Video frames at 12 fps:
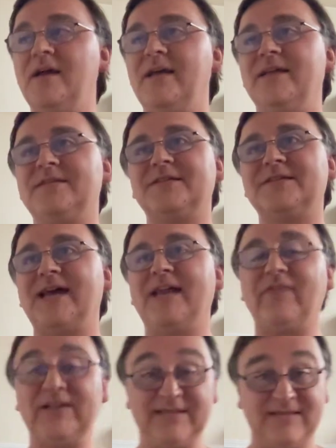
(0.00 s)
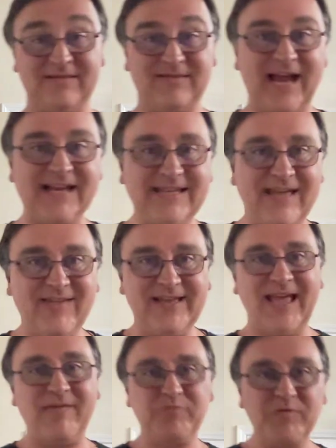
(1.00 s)
It's just kind of an idea that
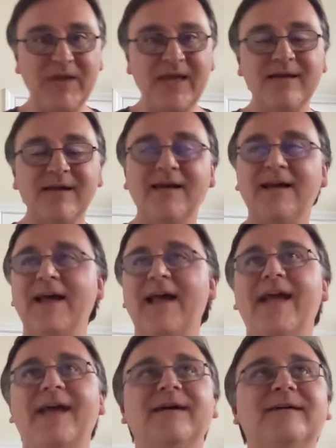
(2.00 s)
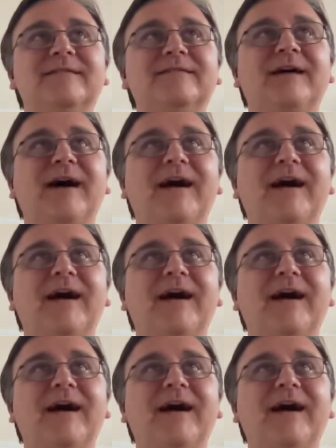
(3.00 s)
came to me. And